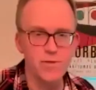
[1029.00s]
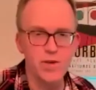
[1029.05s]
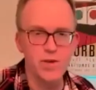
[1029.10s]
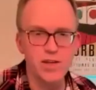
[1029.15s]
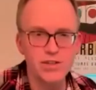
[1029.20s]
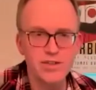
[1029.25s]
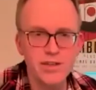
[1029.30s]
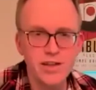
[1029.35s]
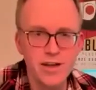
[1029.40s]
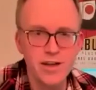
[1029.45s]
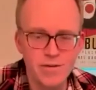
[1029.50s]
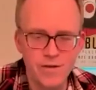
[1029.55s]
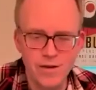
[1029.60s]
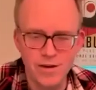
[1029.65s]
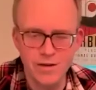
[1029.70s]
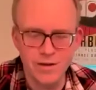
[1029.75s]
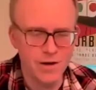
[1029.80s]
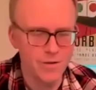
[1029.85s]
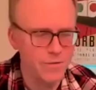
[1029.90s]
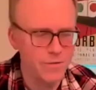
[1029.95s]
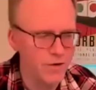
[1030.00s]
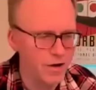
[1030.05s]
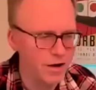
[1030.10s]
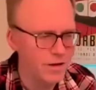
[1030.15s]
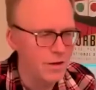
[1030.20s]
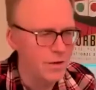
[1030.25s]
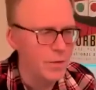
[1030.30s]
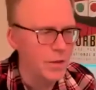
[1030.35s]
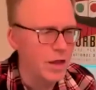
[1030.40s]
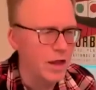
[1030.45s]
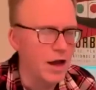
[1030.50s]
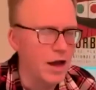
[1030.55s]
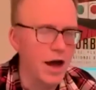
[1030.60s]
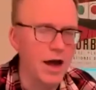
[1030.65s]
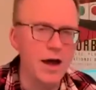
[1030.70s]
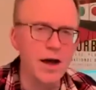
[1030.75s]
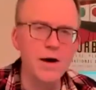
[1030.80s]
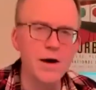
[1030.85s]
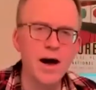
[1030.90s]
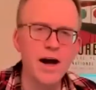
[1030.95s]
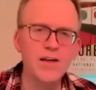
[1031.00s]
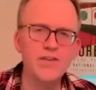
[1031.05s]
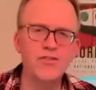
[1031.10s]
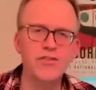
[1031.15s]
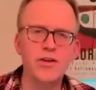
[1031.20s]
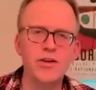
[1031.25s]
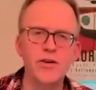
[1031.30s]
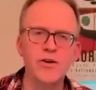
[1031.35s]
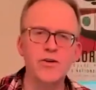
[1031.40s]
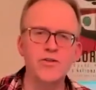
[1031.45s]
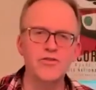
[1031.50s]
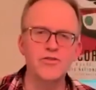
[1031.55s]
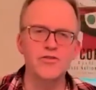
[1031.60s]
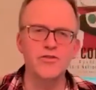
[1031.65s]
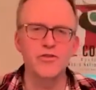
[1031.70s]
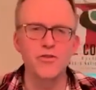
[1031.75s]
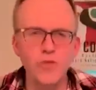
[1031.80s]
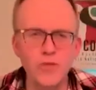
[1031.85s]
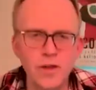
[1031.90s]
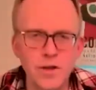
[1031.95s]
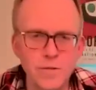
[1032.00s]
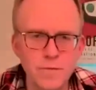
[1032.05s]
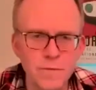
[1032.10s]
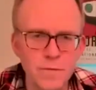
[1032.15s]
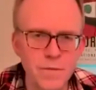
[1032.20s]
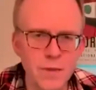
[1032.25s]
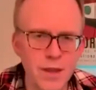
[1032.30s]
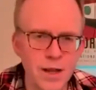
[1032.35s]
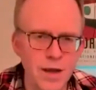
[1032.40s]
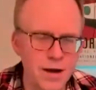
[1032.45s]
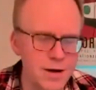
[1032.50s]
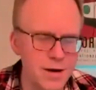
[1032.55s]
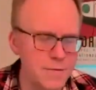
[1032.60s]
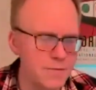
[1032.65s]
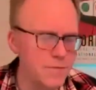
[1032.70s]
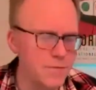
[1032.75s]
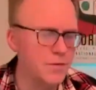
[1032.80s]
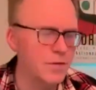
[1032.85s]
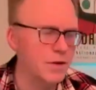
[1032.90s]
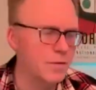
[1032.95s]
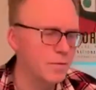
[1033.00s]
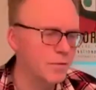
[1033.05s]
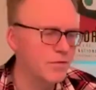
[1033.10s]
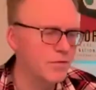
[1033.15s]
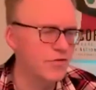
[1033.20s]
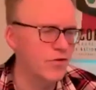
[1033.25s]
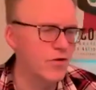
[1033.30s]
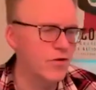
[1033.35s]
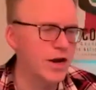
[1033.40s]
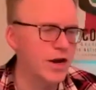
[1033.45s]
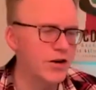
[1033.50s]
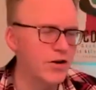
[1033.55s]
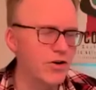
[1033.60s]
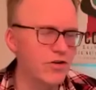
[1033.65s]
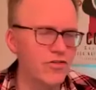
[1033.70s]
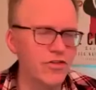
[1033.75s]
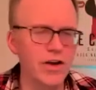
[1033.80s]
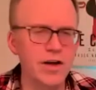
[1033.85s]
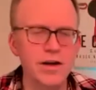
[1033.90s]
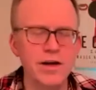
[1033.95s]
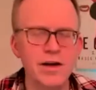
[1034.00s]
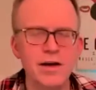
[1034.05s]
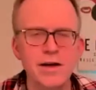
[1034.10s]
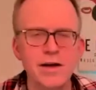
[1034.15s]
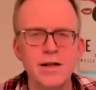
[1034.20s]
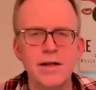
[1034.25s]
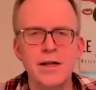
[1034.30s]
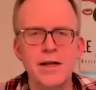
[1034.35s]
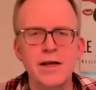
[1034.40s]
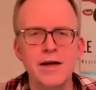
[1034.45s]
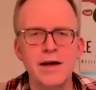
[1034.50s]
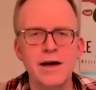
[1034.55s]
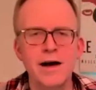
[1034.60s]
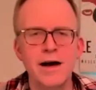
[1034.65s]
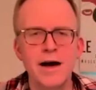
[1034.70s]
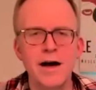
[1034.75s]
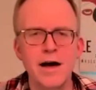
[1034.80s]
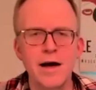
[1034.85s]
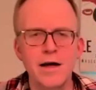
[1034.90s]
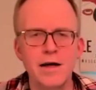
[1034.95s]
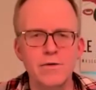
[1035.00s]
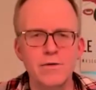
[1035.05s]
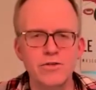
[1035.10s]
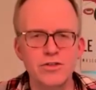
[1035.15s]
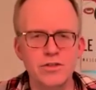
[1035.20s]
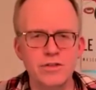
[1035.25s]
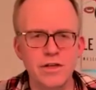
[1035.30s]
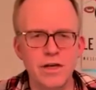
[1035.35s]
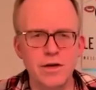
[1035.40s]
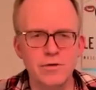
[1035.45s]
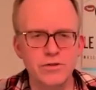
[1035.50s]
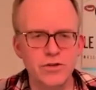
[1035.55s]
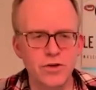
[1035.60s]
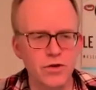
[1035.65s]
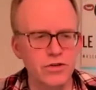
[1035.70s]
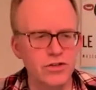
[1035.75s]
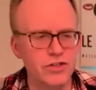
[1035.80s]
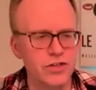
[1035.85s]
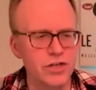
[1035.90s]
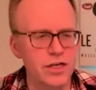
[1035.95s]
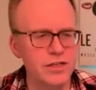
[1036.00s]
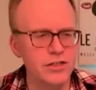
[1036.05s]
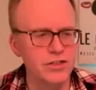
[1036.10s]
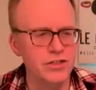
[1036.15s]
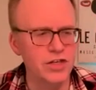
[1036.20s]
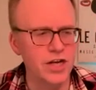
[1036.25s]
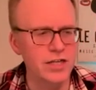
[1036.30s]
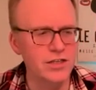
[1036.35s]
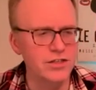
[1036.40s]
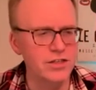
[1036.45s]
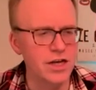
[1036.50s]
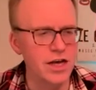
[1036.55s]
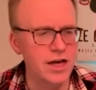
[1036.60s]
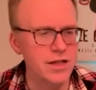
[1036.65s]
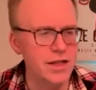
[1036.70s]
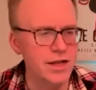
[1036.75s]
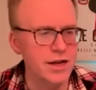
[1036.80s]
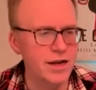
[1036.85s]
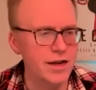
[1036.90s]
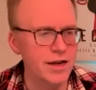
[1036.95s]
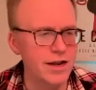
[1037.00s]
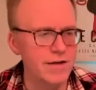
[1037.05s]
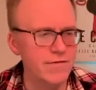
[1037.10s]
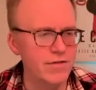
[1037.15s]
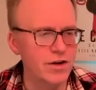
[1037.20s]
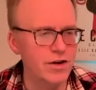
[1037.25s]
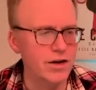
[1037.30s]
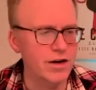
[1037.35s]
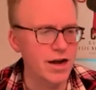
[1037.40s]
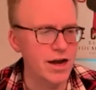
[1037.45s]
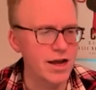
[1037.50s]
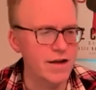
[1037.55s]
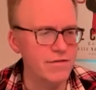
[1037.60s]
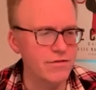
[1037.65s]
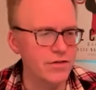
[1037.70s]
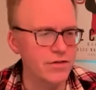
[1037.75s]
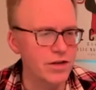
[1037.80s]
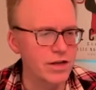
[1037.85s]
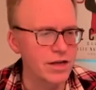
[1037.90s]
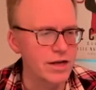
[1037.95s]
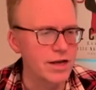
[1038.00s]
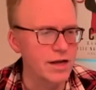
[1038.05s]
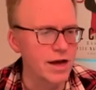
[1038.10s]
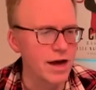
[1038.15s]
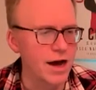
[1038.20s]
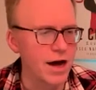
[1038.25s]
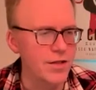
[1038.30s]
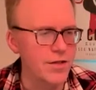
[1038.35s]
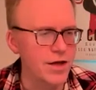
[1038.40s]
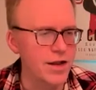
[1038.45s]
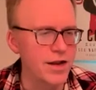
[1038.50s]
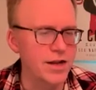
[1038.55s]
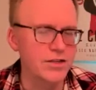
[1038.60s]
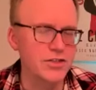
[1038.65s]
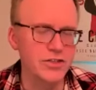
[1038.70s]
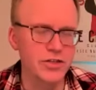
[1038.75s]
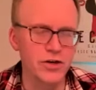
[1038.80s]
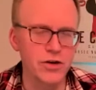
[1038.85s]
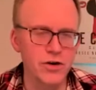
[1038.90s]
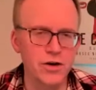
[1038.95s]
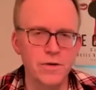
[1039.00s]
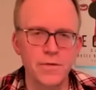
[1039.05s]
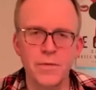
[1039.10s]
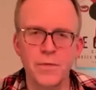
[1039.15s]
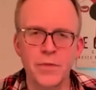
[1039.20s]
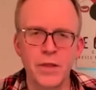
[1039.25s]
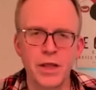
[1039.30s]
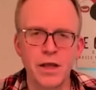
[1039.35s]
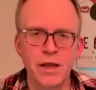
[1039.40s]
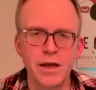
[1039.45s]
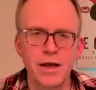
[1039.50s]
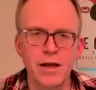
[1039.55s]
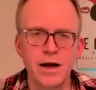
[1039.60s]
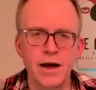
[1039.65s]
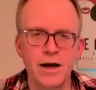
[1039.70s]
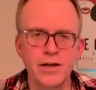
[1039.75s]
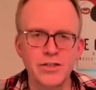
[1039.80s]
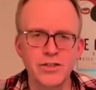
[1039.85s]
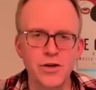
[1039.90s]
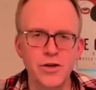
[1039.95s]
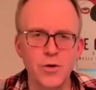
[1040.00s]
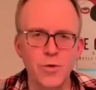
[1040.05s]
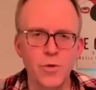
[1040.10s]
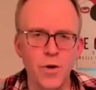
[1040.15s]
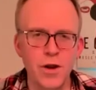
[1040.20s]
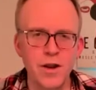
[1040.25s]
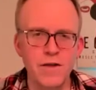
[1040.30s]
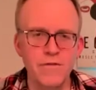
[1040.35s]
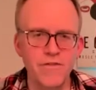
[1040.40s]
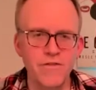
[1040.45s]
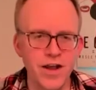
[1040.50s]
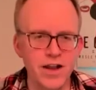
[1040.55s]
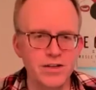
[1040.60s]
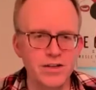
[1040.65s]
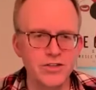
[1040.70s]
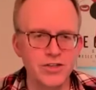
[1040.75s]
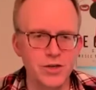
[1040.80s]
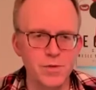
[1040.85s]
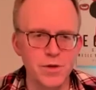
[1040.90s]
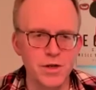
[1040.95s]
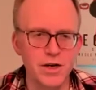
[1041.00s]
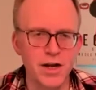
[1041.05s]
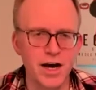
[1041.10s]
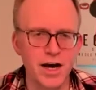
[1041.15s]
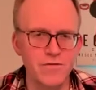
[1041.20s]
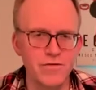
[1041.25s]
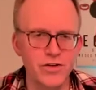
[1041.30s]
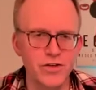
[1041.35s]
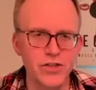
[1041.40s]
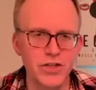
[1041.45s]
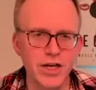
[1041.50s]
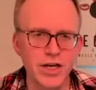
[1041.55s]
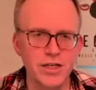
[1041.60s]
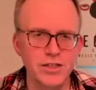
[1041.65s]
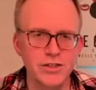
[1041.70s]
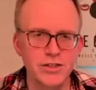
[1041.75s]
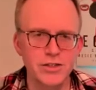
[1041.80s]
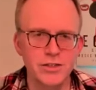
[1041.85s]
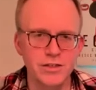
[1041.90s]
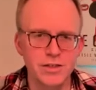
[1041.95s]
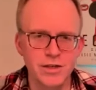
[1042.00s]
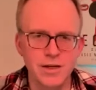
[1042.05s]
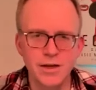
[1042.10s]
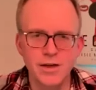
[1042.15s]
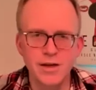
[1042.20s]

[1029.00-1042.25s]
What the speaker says: amazing anyway. I actually got stolen before I got it. It was in transit and then it never arrived. And then I saw one very similar advertised